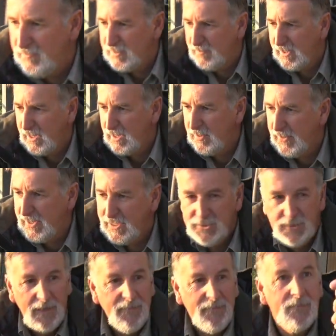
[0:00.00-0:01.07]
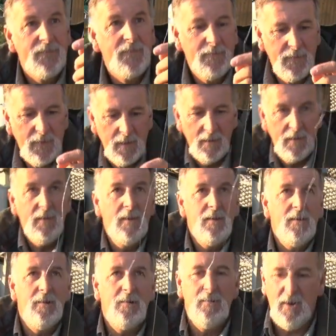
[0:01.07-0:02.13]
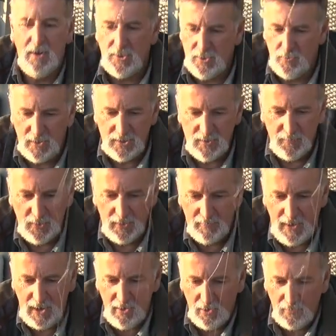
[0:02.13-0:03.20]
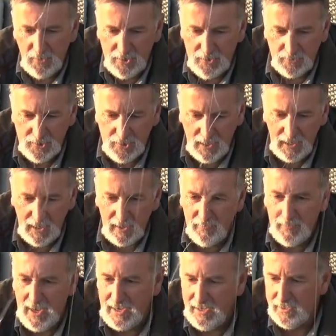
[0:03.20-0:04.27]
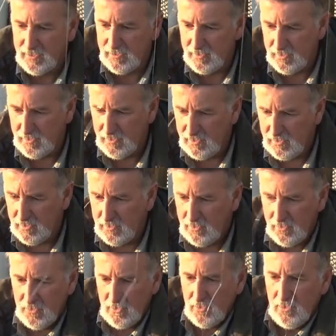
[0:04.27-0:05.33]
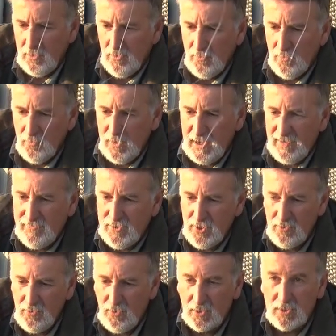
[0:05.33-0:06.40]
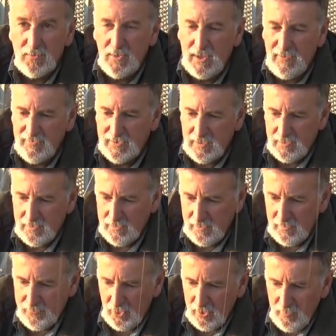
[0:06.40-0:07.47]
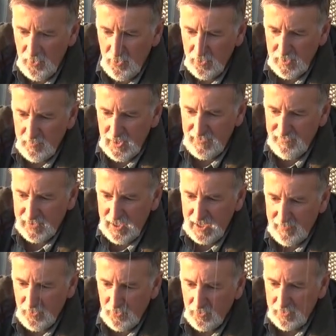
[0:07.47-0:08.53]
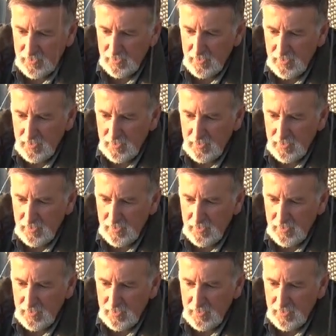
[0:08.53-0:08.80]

up to make it a little bit easier. Right, so once I put the bait on, which I'll show you how to bait, we have two hooks. We have a, a, bottom hook and we have a keeper hook.